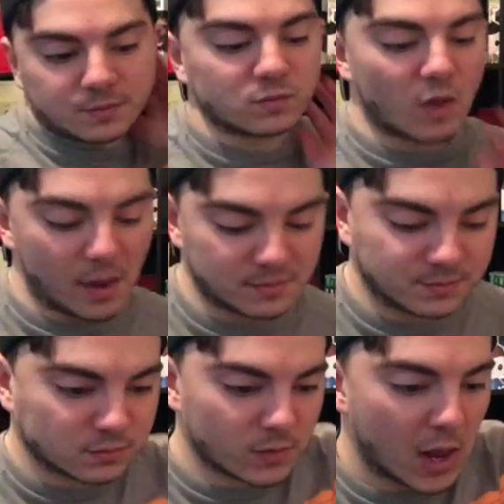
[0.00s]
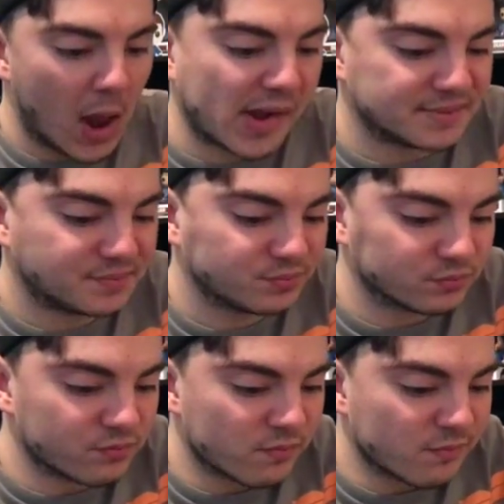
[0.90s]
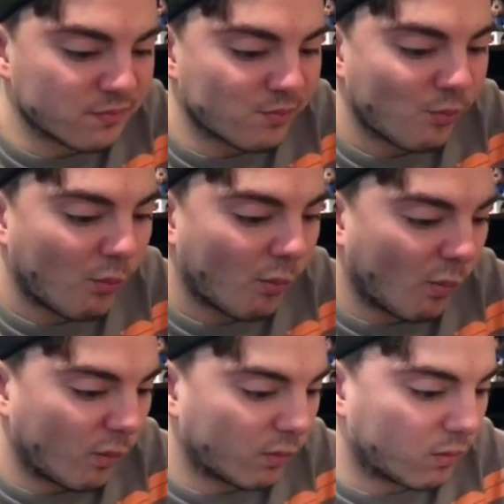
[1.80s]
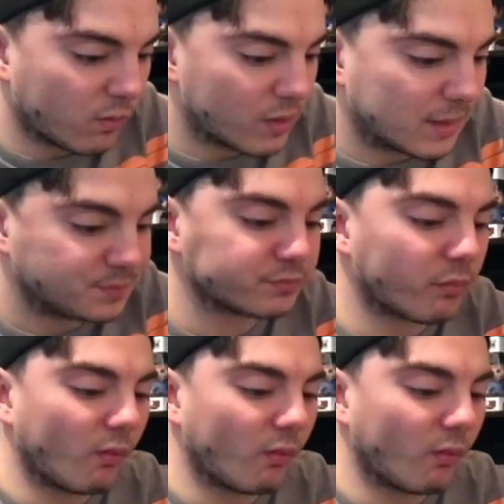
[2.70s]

at the office that night and refused to tell anyone That was a lie. It. She